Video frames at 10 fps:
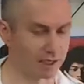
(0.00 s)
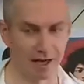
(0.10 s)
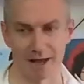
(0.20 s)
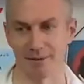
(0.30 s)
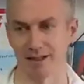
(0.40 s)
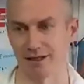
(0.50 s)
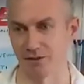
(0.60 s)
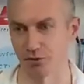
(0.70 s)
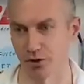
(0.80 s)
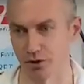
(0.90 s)
and habitat
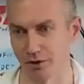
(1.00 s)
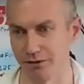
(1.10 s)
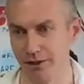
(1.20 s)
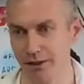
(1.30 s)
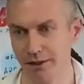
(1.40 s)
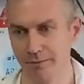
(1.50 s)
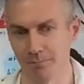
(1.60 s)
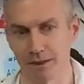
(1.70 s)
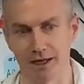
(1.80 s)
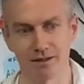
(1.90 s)
destruction.
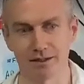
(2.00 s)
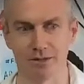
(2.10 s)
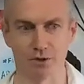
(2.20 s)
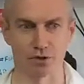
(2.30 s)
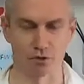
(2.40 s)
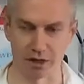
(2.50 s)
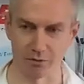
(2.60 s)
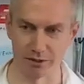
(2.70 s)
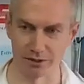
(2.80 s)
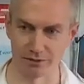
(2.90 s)
I don't think there's a great
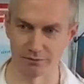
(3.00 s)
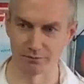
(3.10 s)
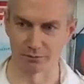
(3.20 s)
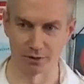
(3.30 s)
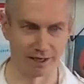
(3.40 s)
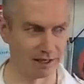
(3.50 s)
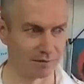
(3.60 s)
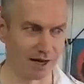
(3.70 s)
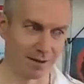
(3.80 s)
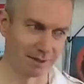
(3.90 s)
reason for any of
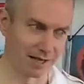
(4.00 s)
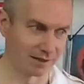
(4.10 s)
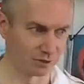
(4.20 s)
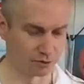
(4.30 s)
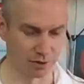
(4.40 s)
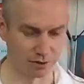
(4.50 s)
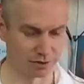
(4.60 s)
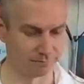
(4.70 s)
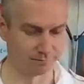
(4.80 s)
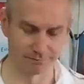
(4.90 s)
it. Habitat
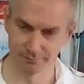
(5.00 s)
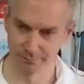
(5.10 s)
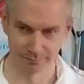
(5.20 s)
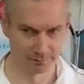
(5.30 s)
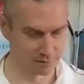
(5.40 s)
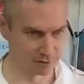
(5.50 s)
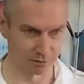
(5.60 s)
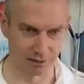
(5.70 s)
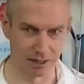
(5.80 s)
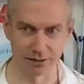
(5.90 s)
destruction,
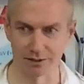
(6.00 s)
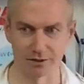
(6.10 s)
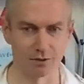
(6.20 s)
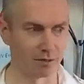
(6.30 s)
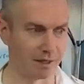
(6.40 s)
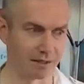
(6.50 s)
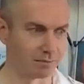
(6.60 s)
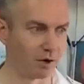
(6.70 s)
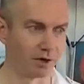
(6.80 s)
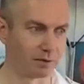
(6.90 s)
certain cases you can make
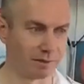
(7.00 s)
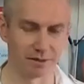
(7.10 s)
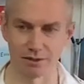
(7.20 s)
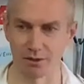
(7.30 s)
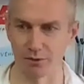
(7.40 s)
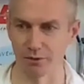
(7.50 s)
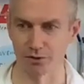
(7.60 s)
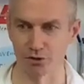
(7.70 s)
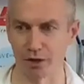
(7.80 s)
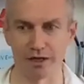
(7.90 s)
some arguments, you know,
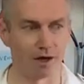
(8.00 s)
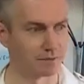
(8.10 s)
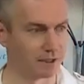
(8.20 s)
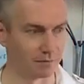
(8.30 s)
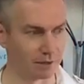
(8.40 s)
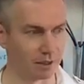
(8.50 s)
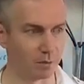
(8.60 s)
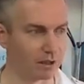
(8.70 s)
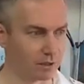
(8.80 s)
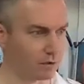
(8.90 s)
there's trade-offs in everything
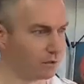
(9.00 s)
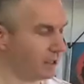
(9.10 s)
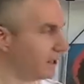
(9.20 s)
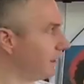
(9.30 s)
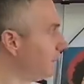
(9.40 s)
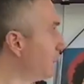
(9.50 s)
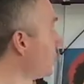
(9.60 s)
we do. But